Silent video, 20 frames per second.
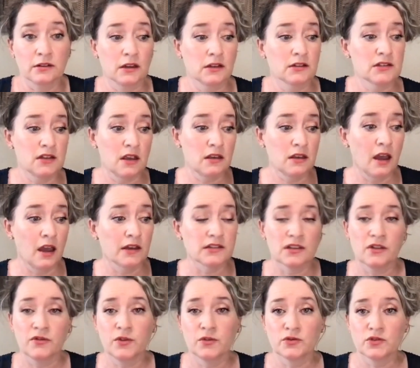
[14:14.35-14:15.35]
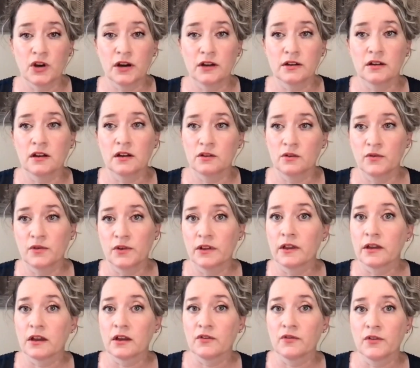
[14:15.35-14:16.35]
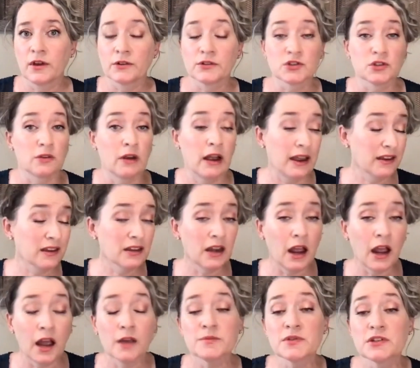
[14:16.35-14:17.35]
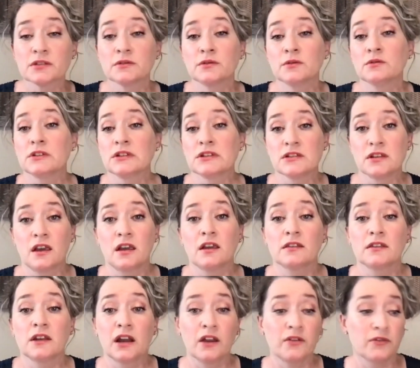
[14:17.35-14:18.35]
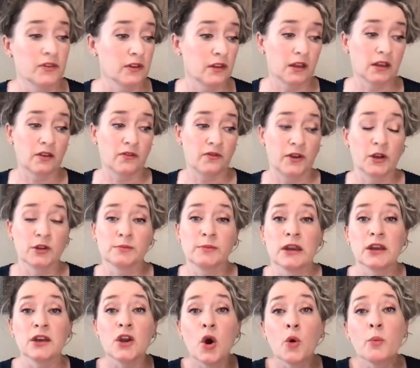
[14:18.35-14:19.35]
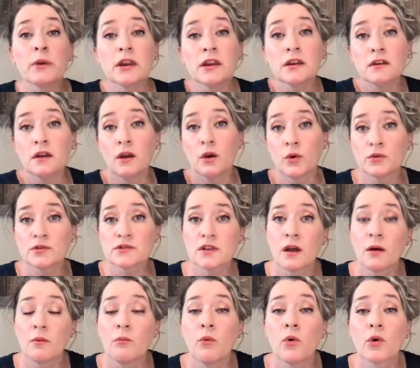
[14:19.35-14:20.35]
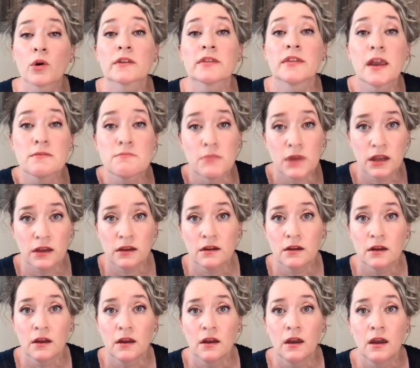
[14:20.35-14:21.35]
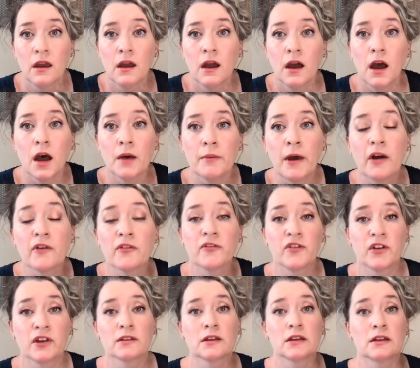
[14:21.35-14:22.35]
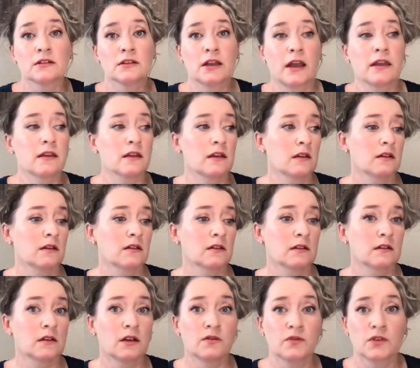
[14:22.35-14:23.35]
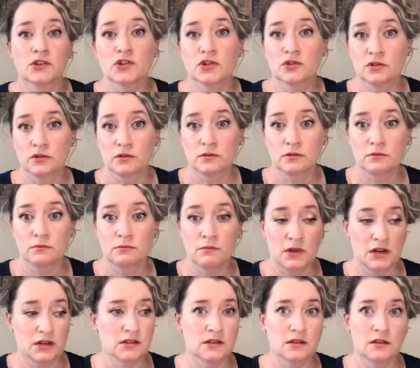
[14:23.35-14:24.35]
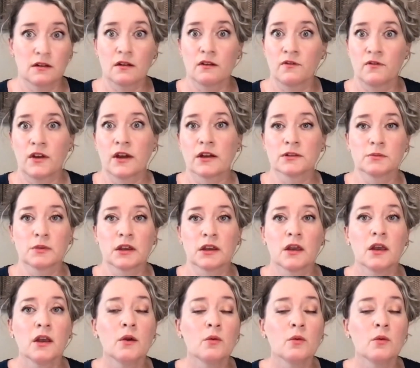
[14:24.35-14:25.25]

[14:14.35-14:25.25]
Like, say yes if you've tried it and you feel like it failed you. I can absolutely say that I feel like it failed me. Nobody knows more than me about feeling like conventional medicine failed me.